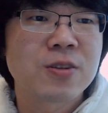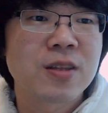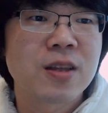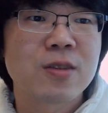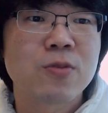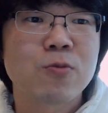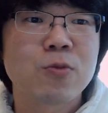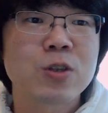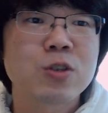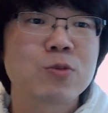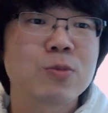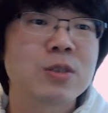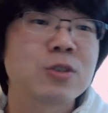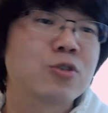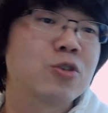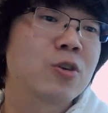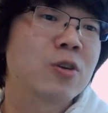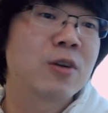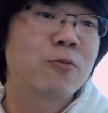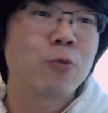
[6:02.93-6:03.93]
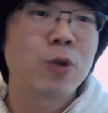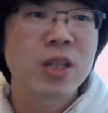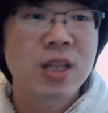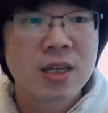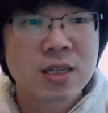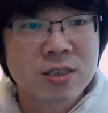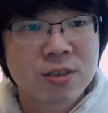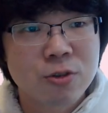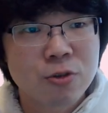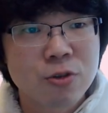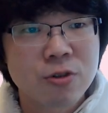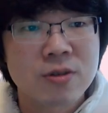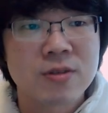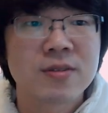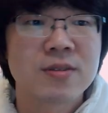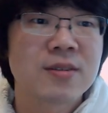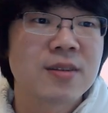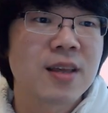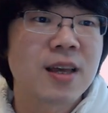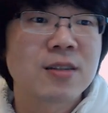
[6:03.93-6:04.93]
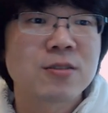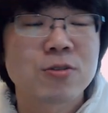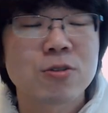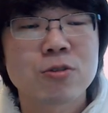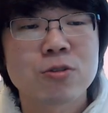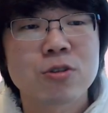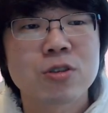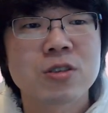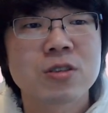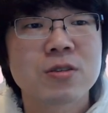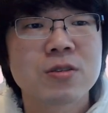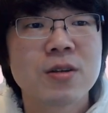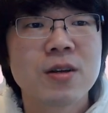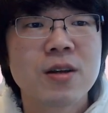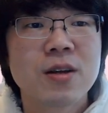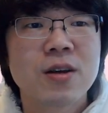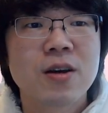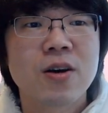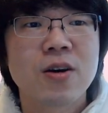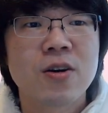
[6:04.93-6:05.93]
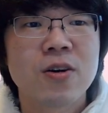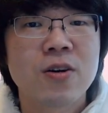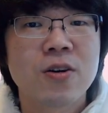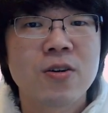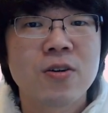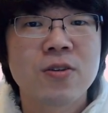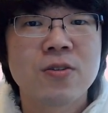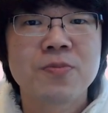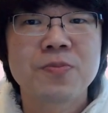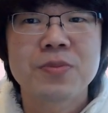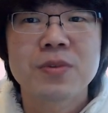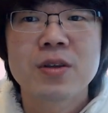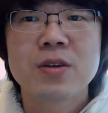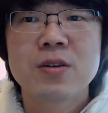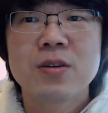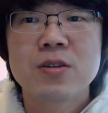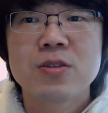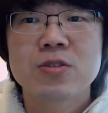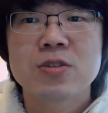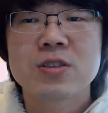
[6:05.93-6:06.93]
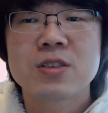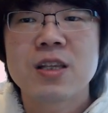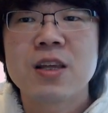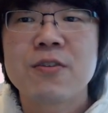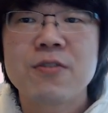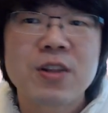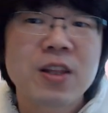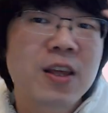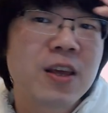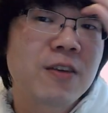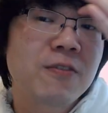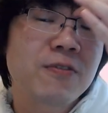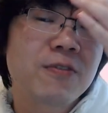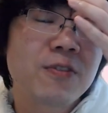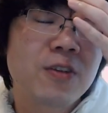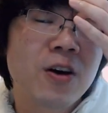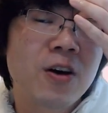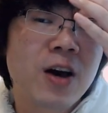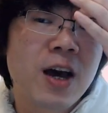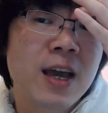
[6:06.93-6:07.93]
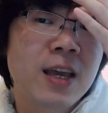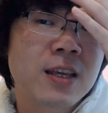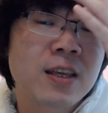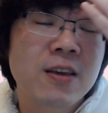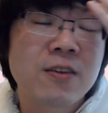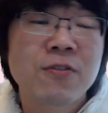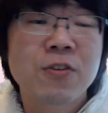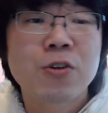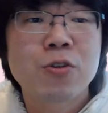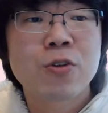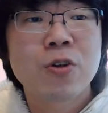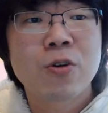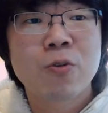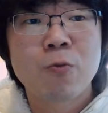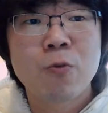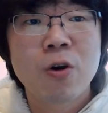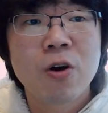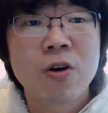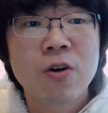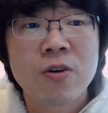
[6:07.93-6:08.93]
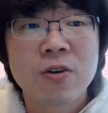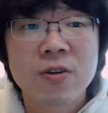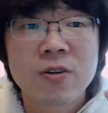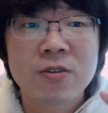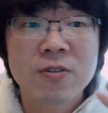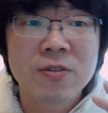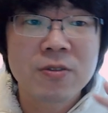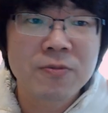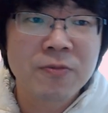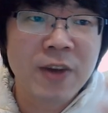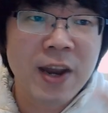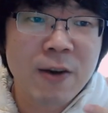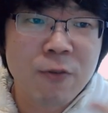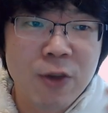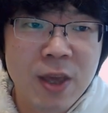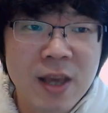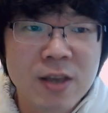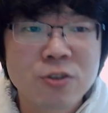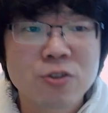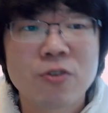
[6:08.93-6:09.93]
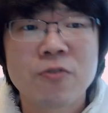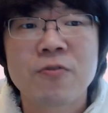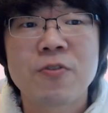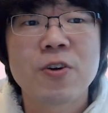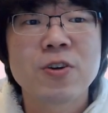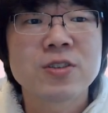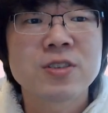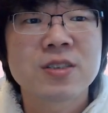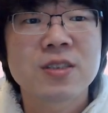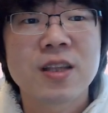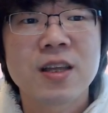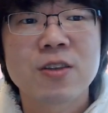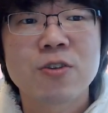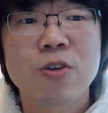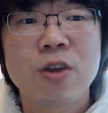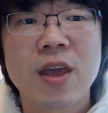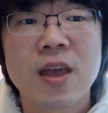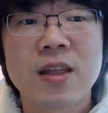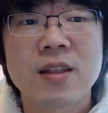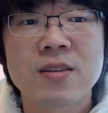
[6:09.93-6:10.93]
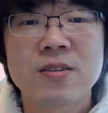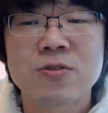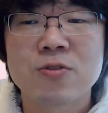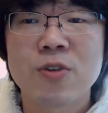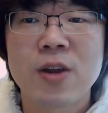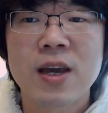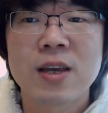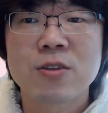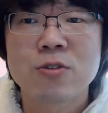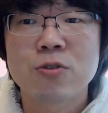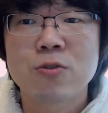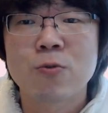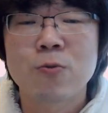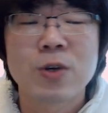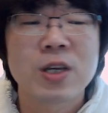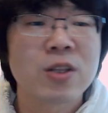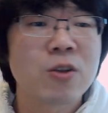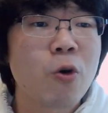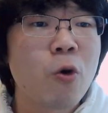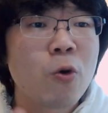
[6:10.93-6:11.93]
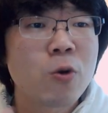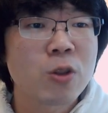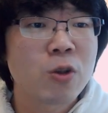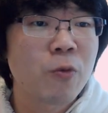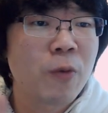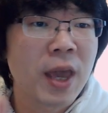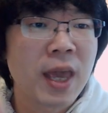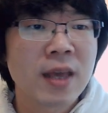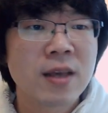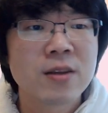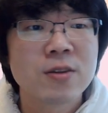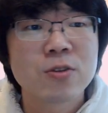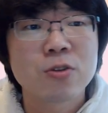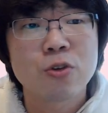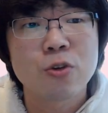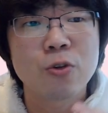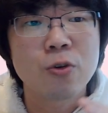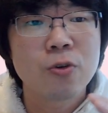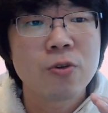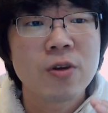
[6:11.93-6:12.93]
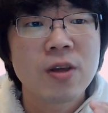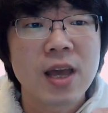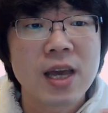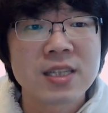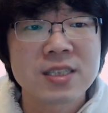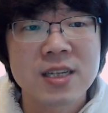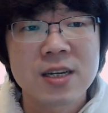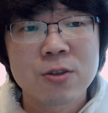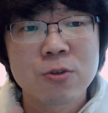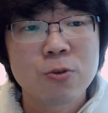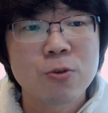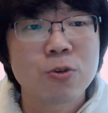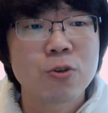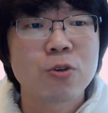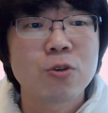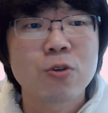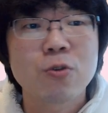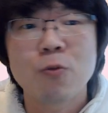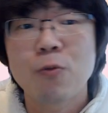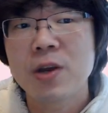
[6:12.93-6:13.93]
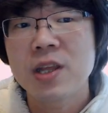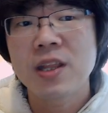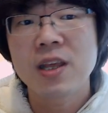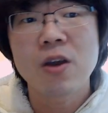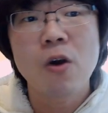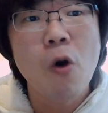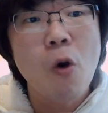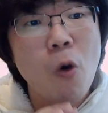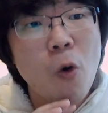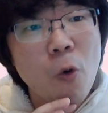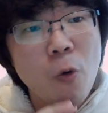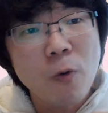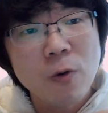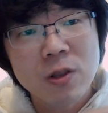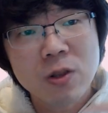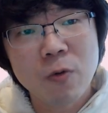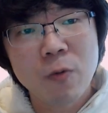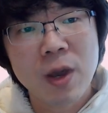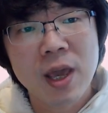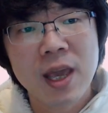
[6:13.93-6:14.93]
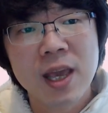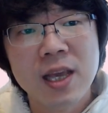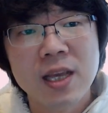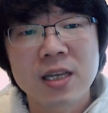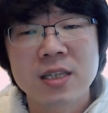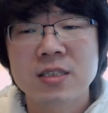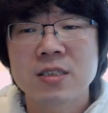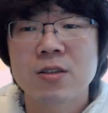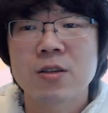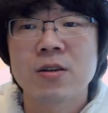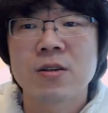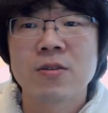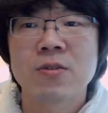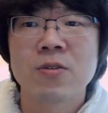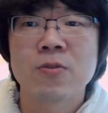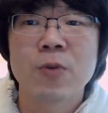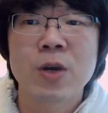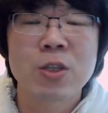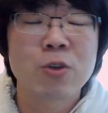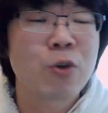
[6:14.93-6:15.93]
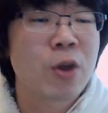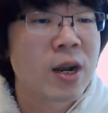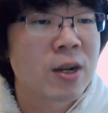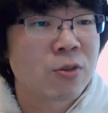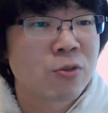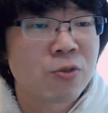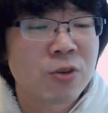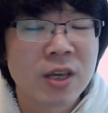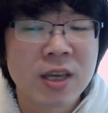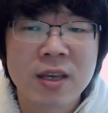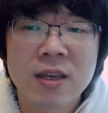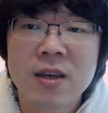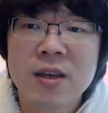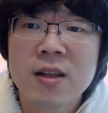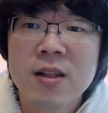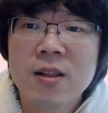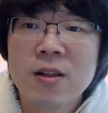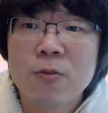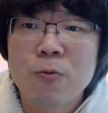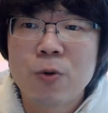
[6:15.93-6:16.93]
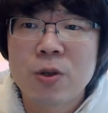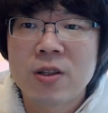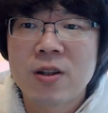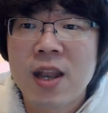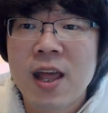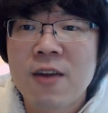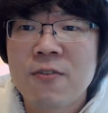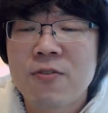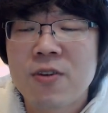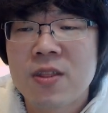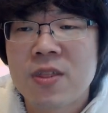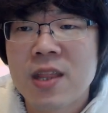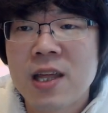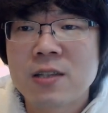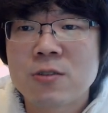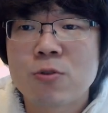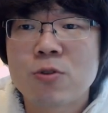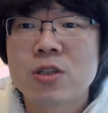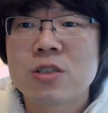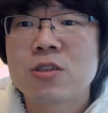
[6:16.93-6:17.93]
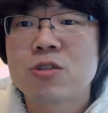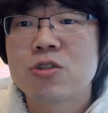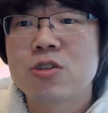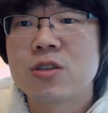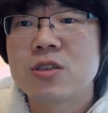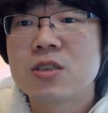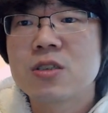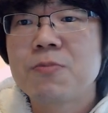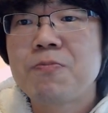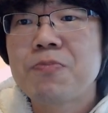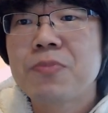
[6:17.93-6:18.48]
Then which means your reading is good. Yeah, so just uh, just even if uh, I give you the wrong variation first, then you can try to read all the way. You know, as I told you, reading all the way is the what you are doing with the life and death questions.